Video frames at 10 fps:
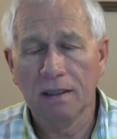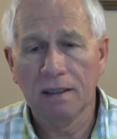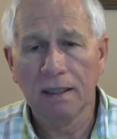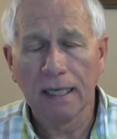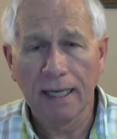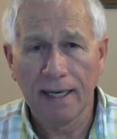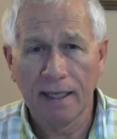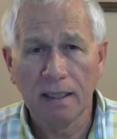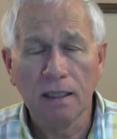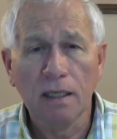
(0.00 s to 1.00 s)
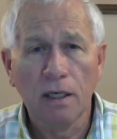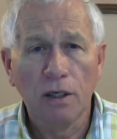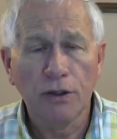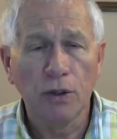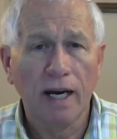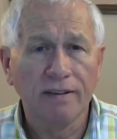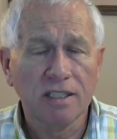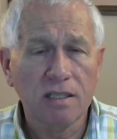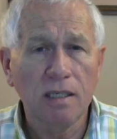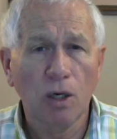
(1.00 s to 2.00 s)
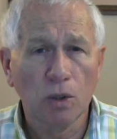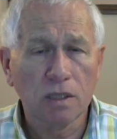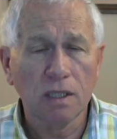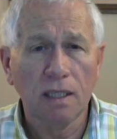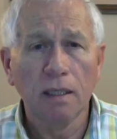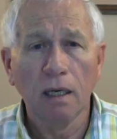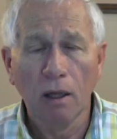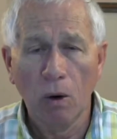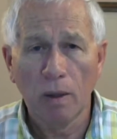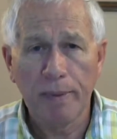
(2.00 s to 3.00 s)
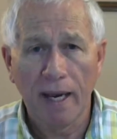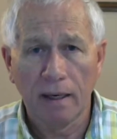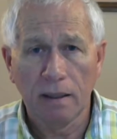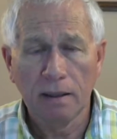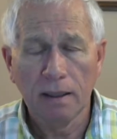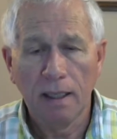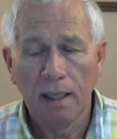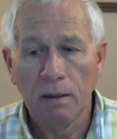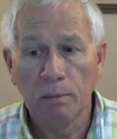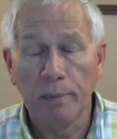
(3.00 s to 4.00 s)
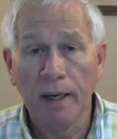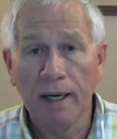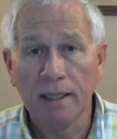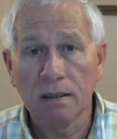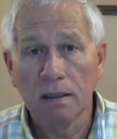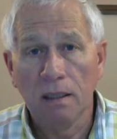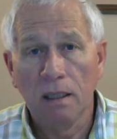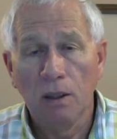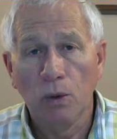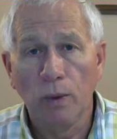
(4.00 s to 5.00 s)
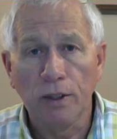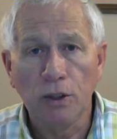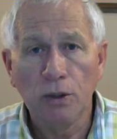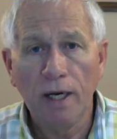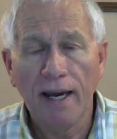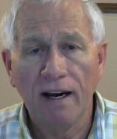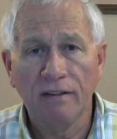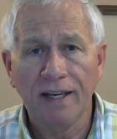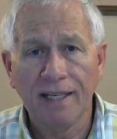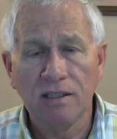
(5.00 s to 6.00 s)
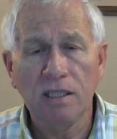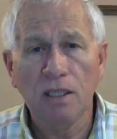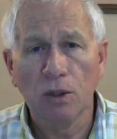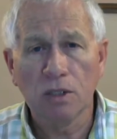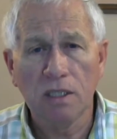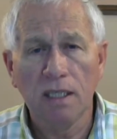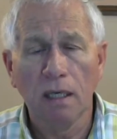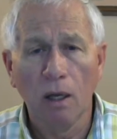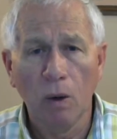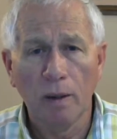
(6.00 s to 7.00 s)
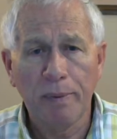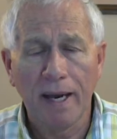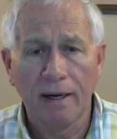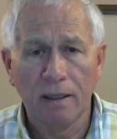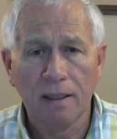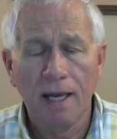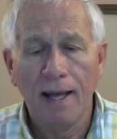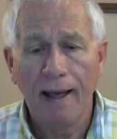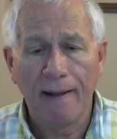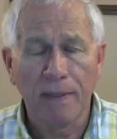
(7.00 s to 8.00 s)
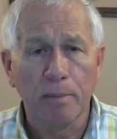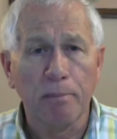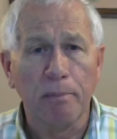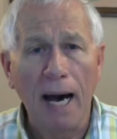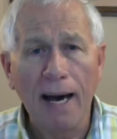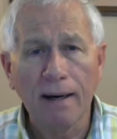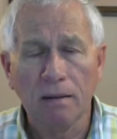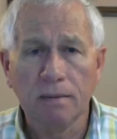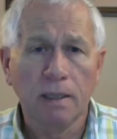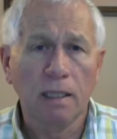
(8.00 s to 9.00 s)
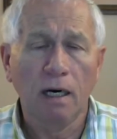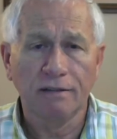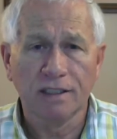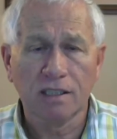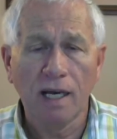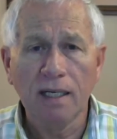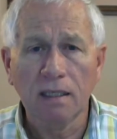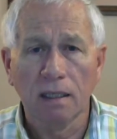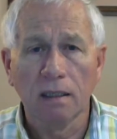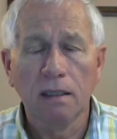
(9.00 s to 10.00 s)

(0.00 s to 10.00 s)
leg, you have a TOC lower pattern. But when you have a TOC lower pattern at the bottom of a cycle